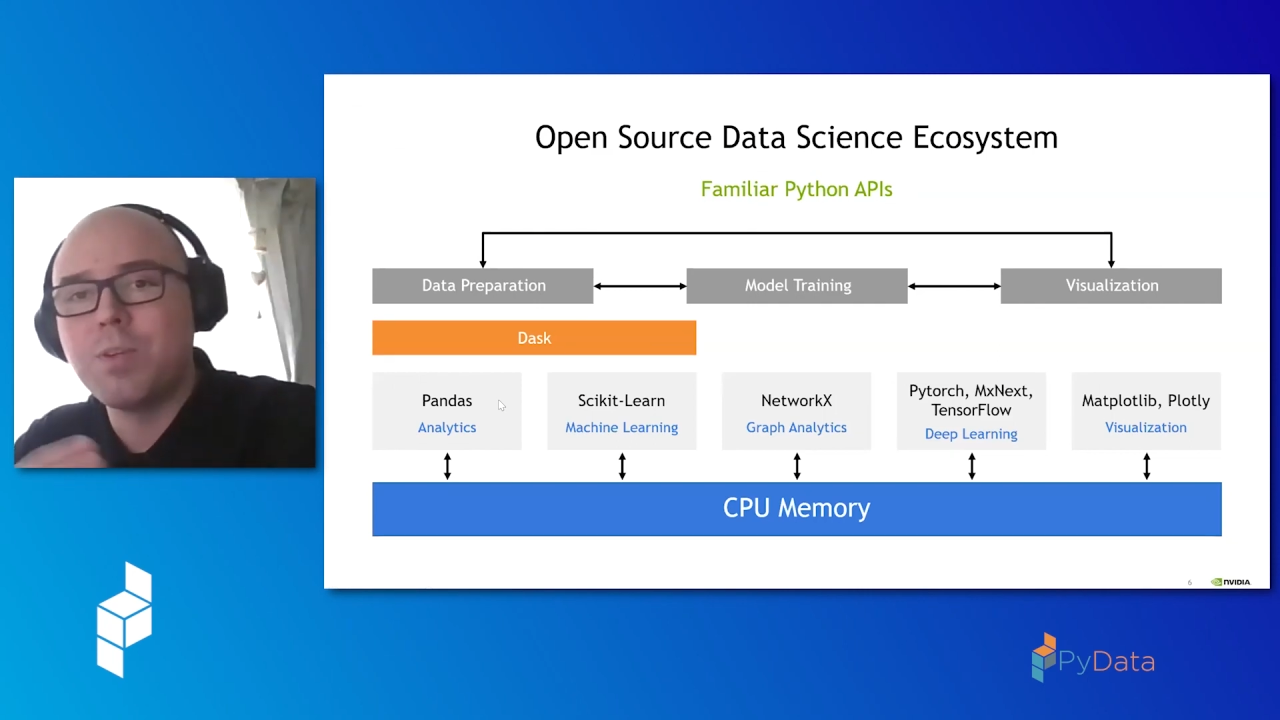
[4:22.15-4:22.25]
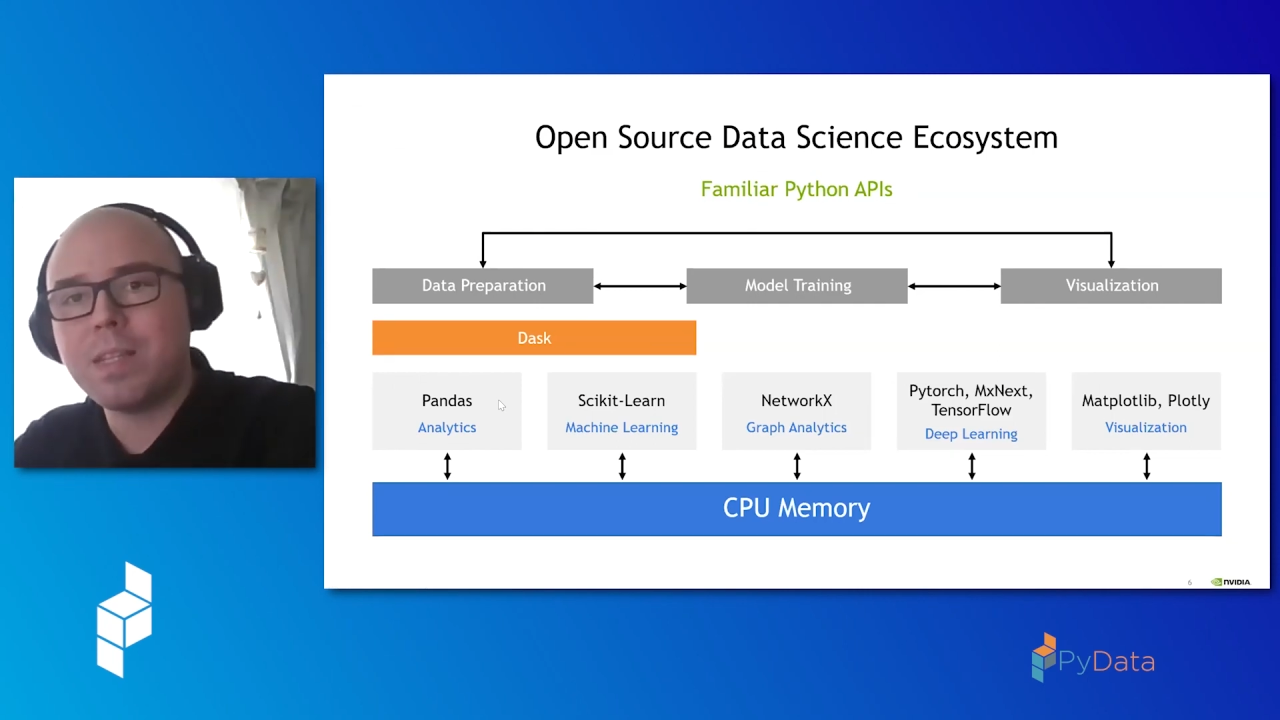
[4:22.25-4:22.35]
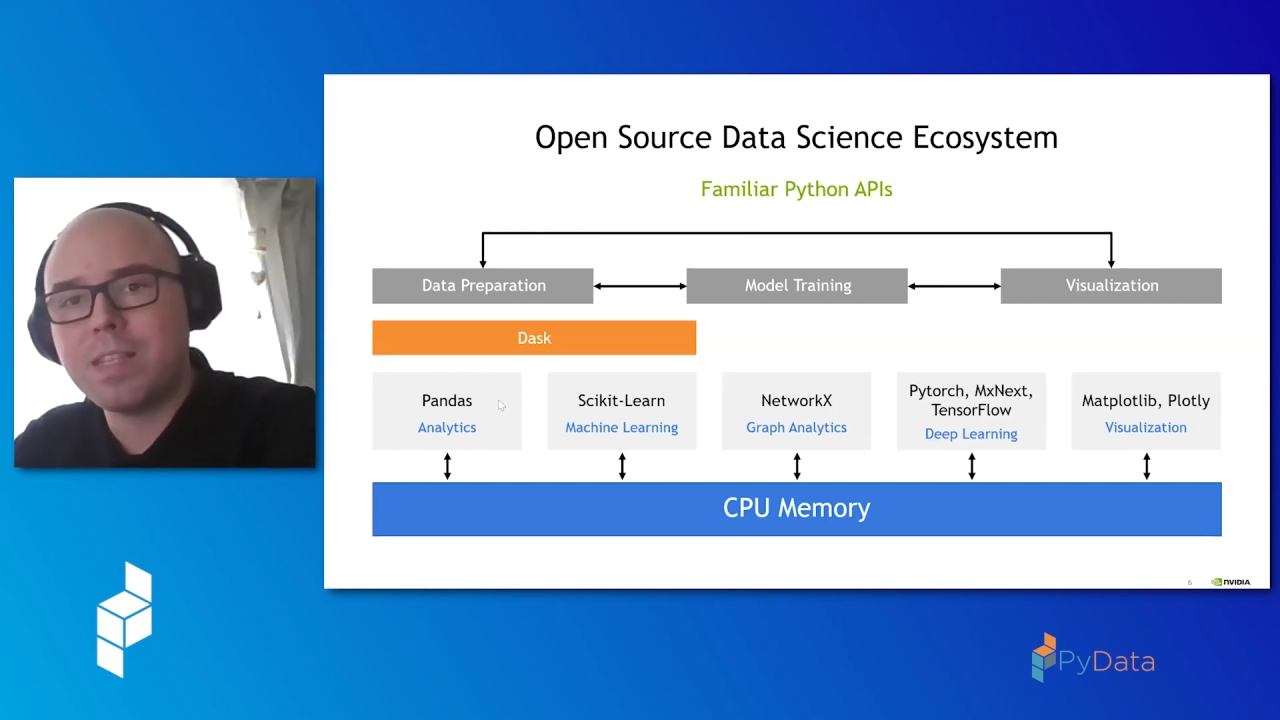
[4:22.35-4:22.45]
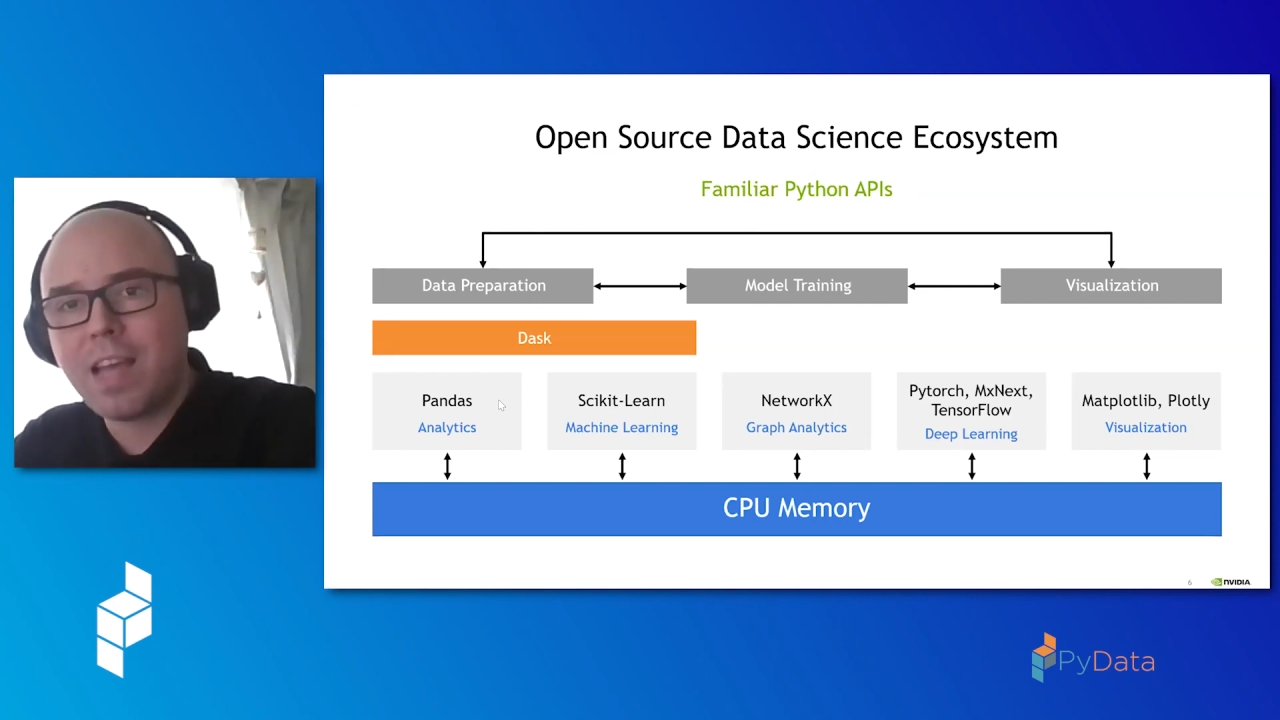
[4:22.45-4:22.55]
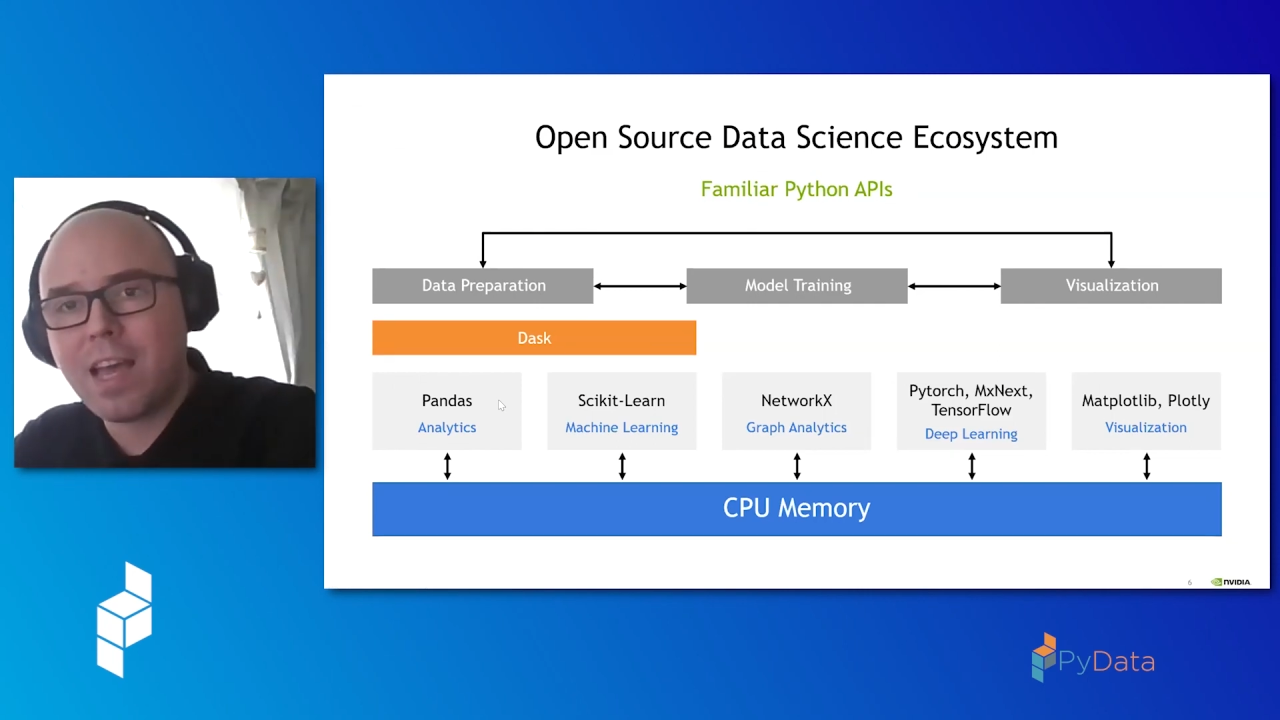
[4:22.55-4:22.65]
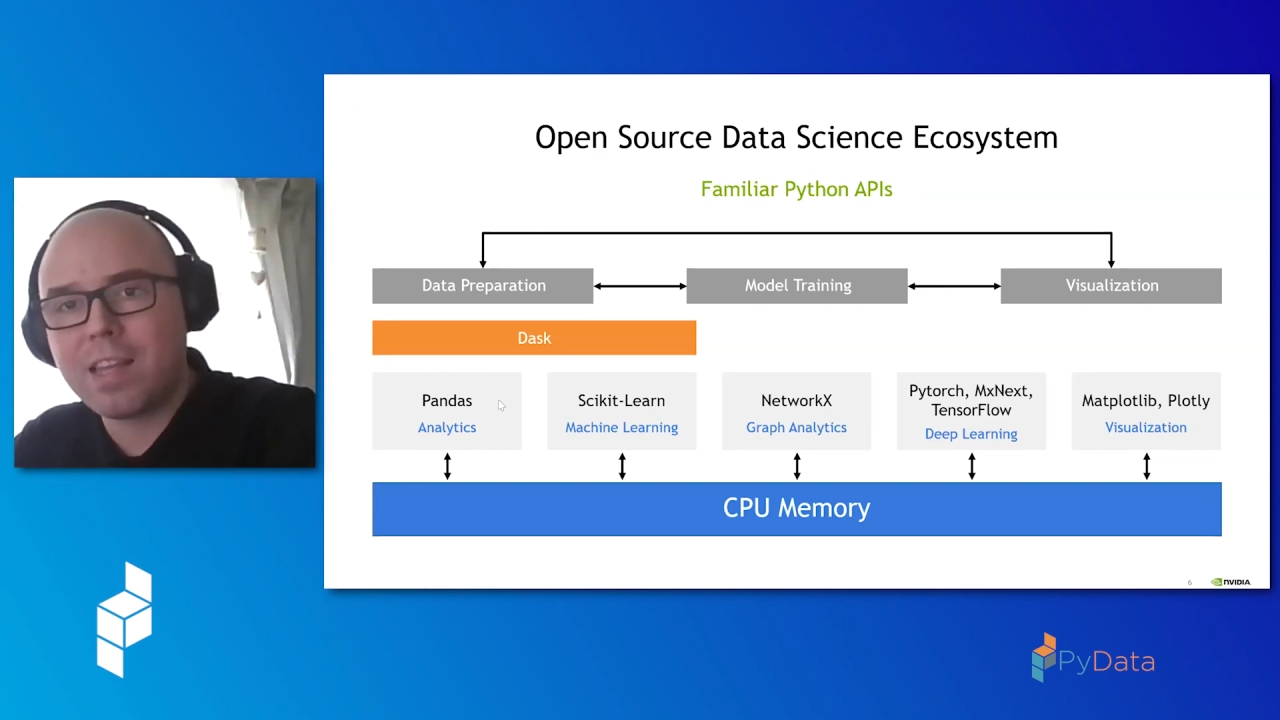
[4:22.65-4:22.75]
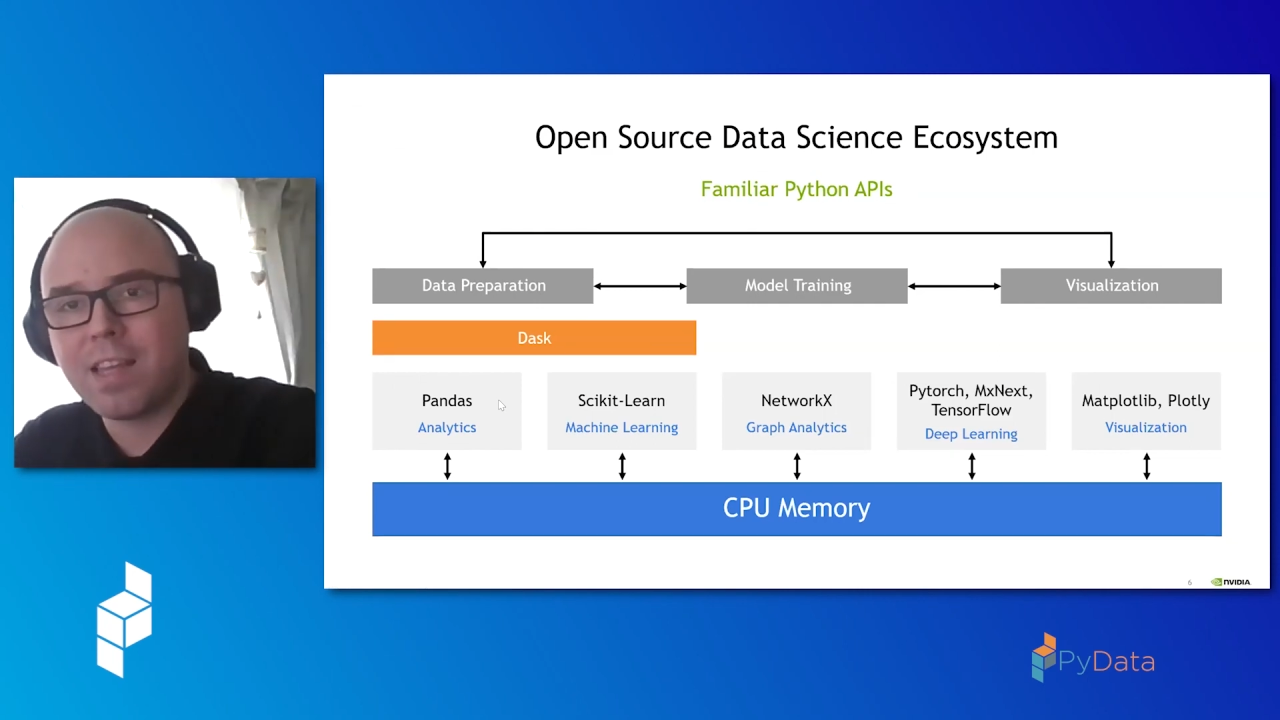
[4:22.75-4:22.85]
maintain